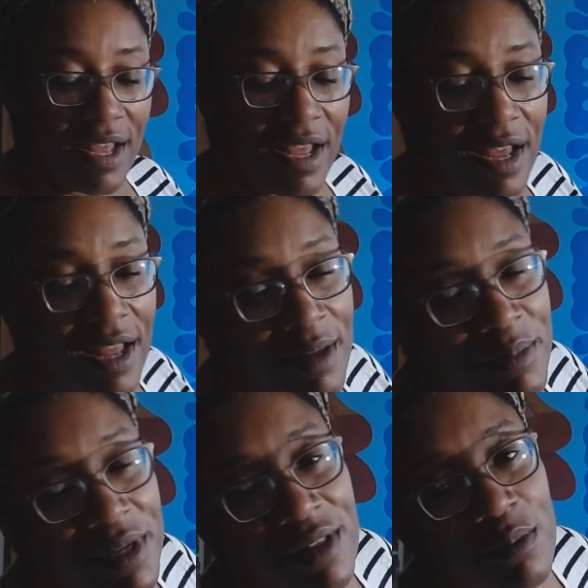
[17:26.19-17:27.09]
I am
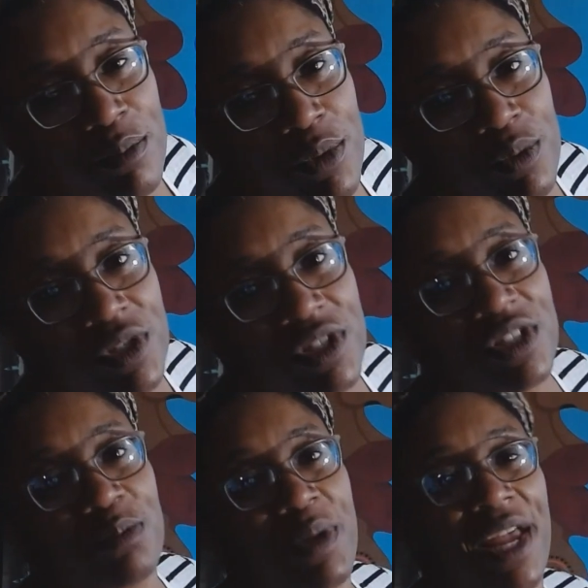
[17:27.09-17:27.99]
in the mood to
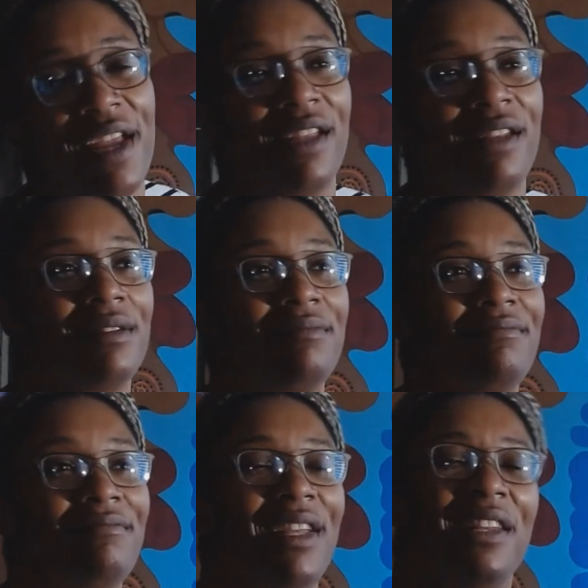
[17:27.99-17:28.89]
just paint
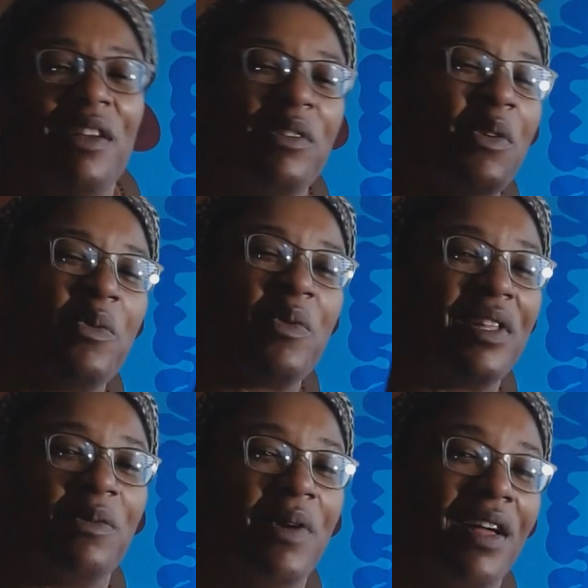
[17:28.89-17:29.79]
and don't know really
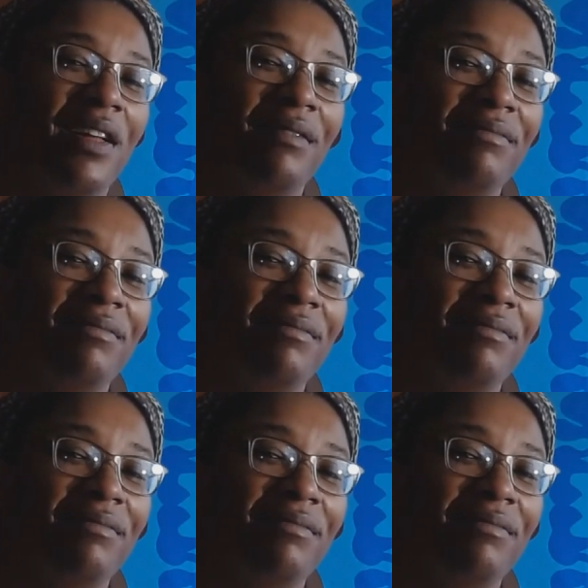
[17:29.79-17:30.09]
what,